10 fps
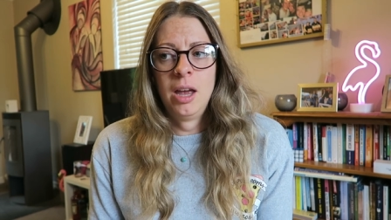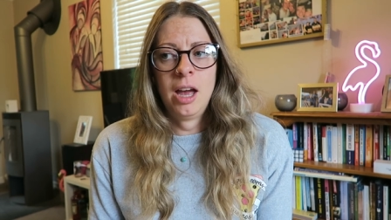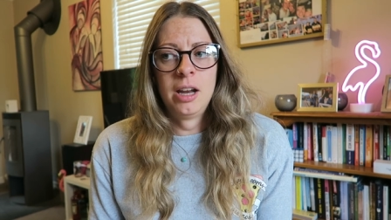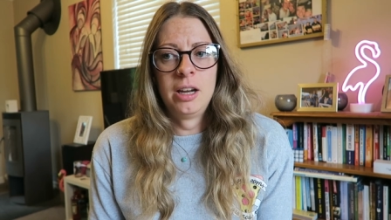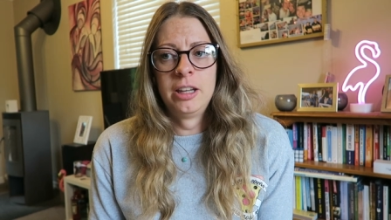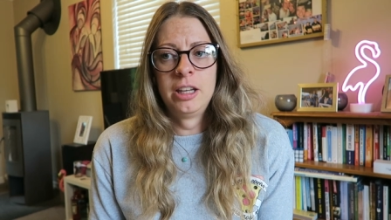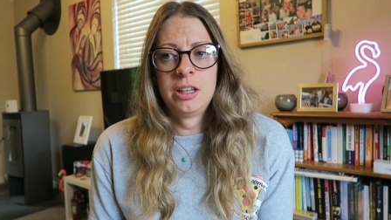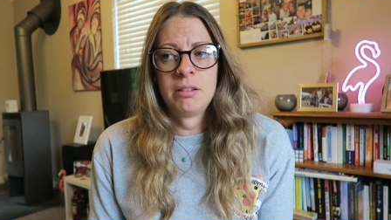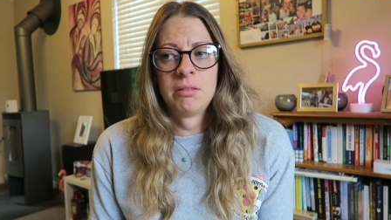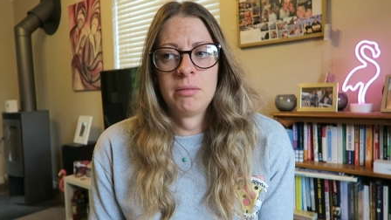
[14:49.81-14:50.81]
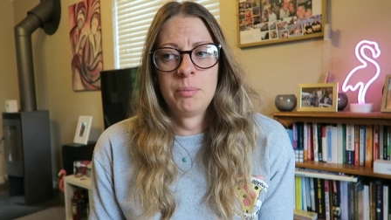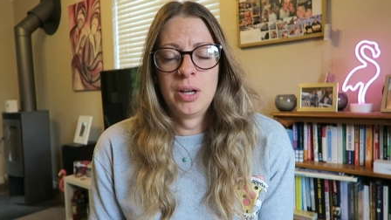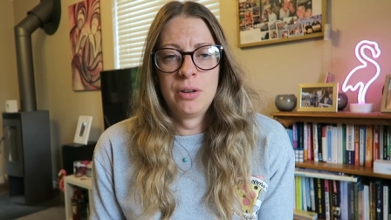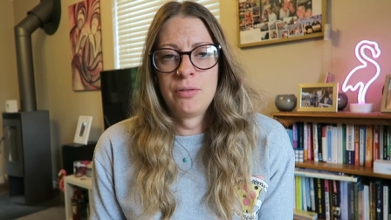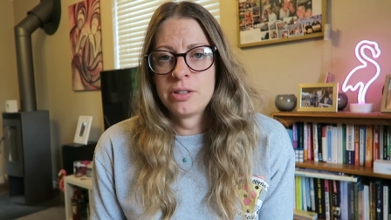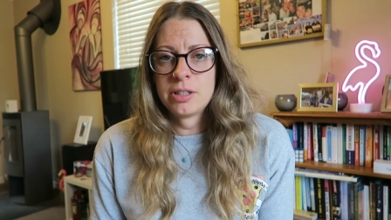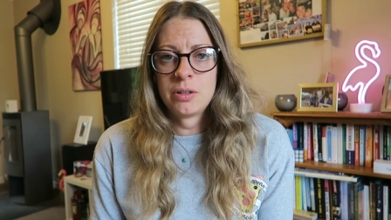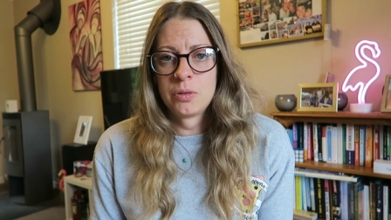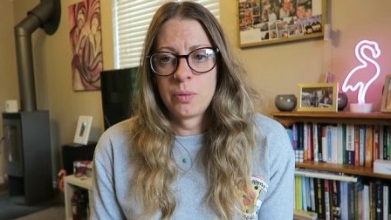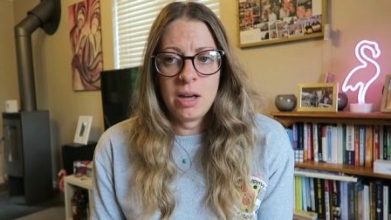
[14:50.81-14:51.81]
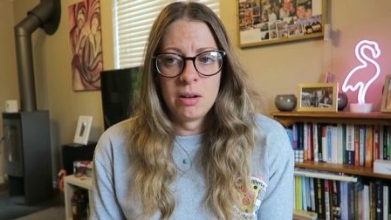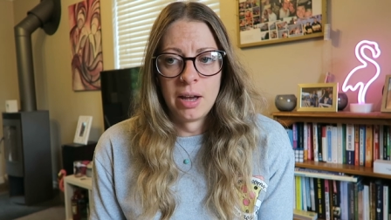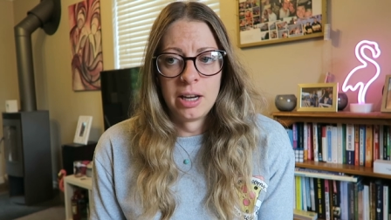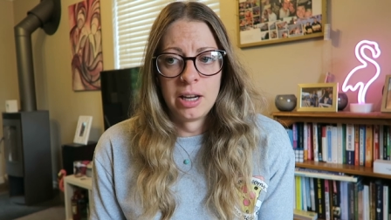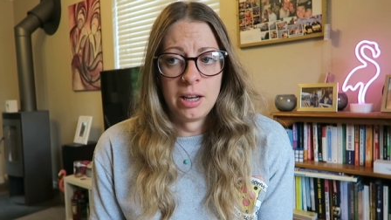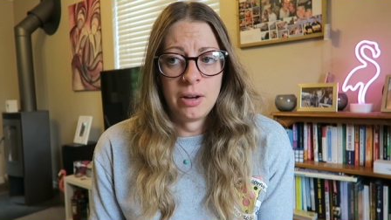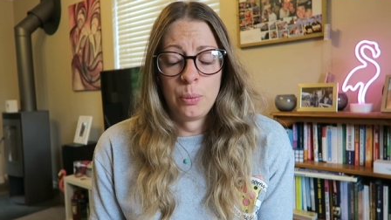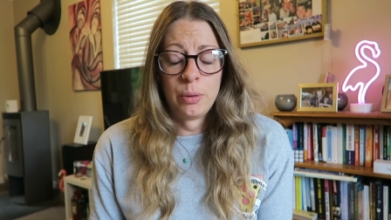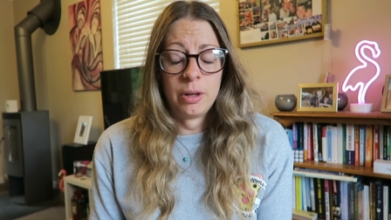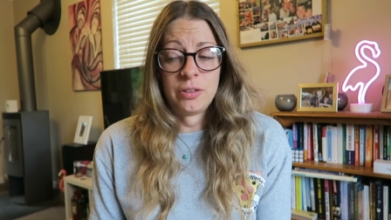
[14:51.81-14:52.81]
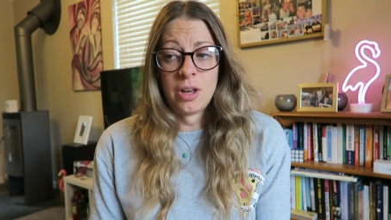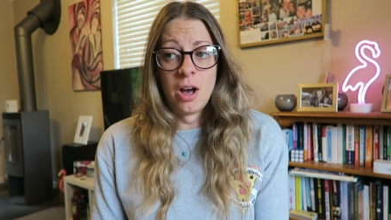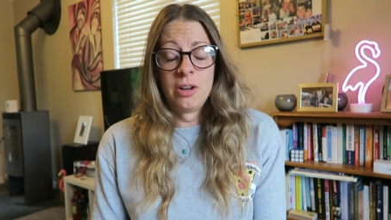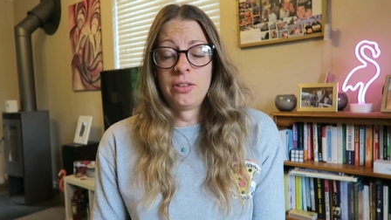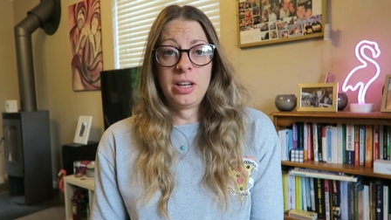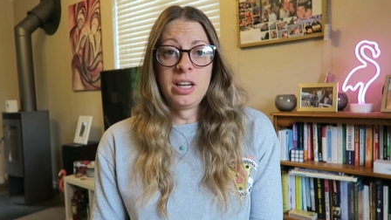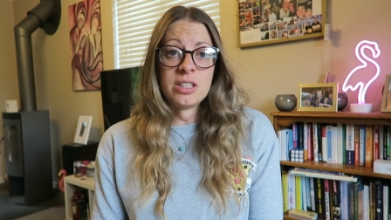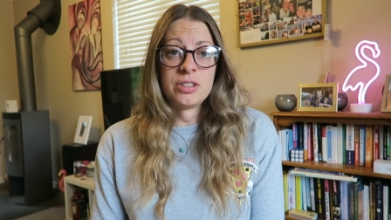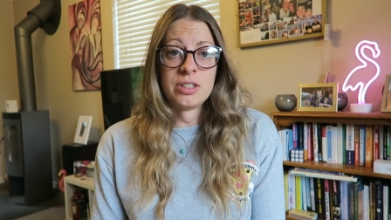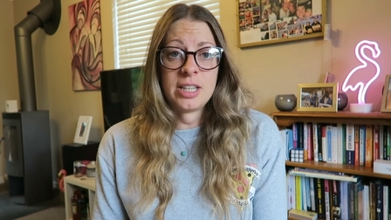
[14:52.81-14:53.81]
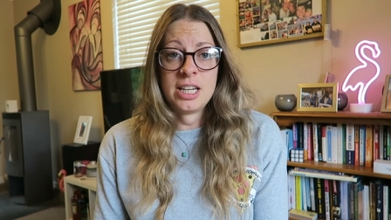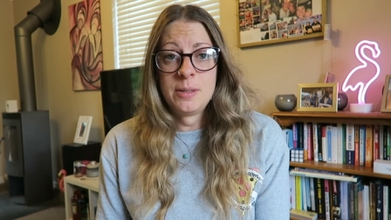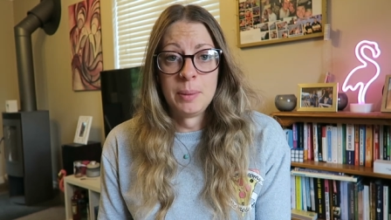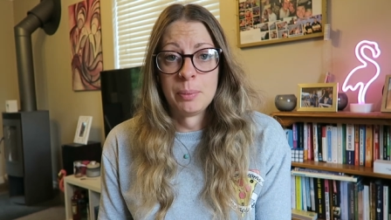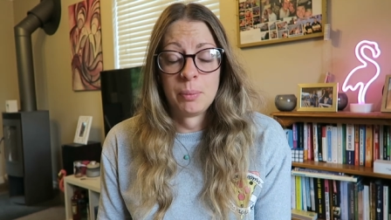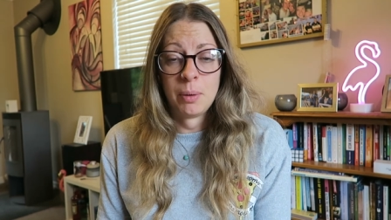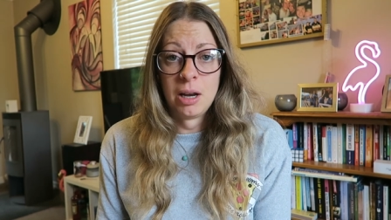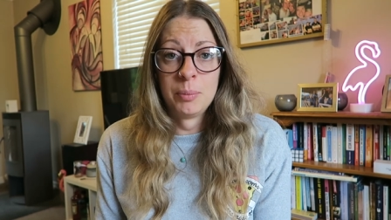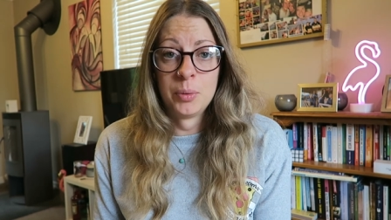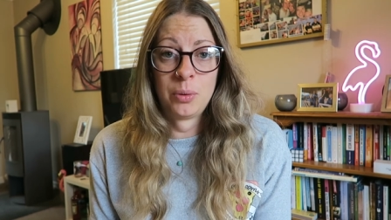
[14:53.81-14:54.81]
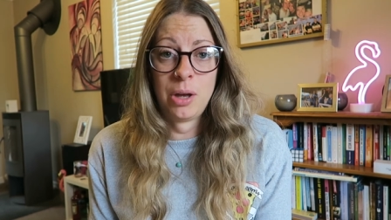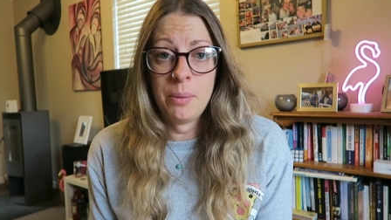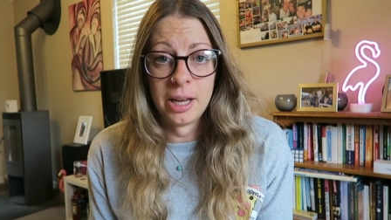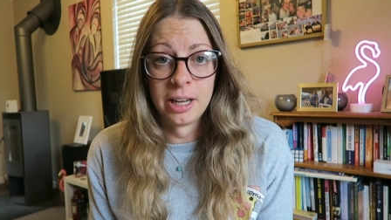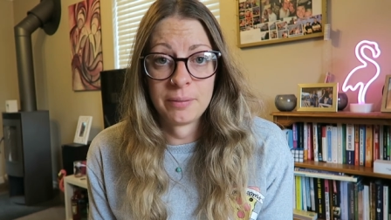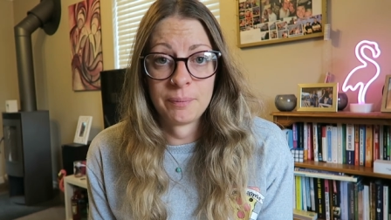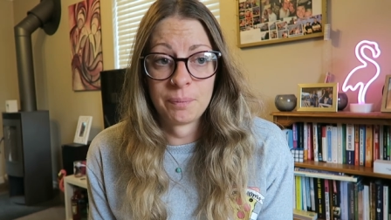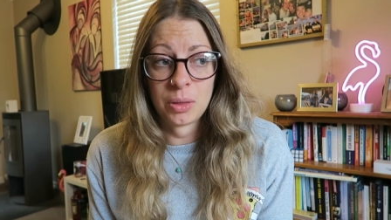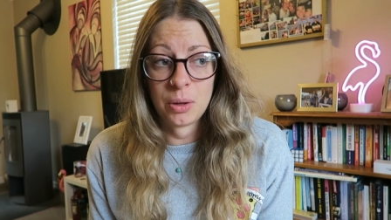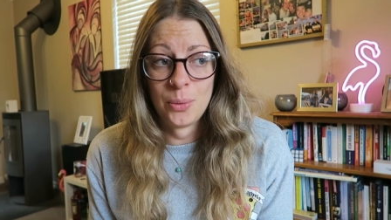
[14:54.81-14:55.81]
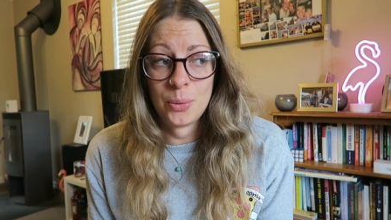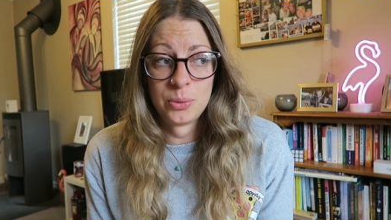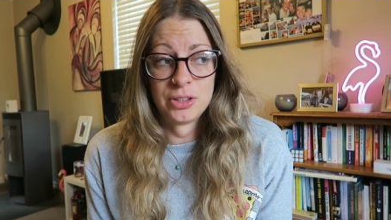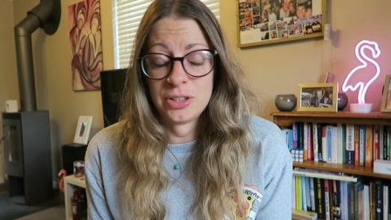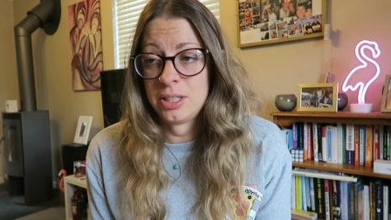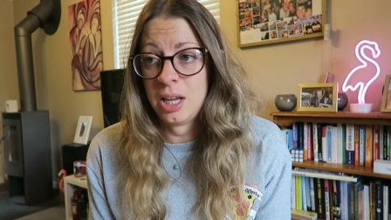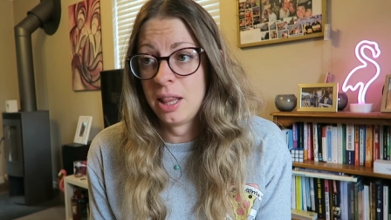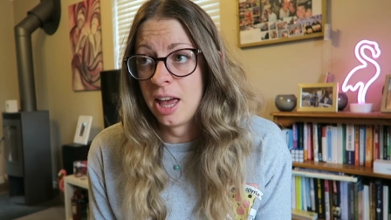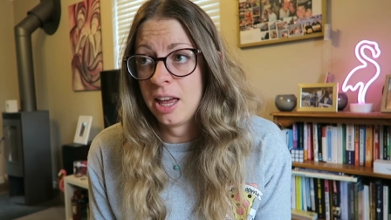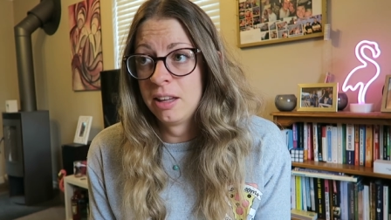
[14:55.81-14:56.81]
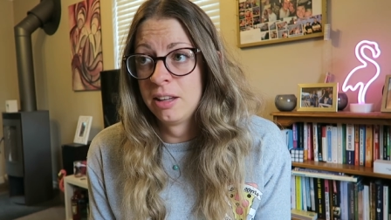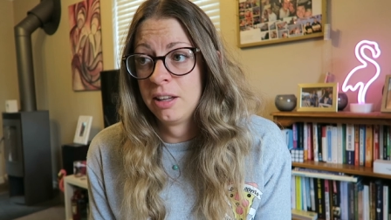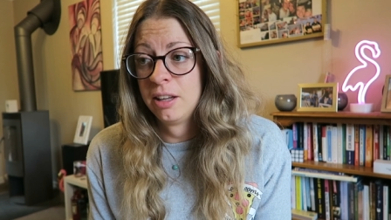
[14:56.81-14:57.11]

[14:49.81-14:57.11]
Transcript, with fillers: And I think put your foot down as well. And it, as hard as it is to say to people, well, I'm not going, or just sit there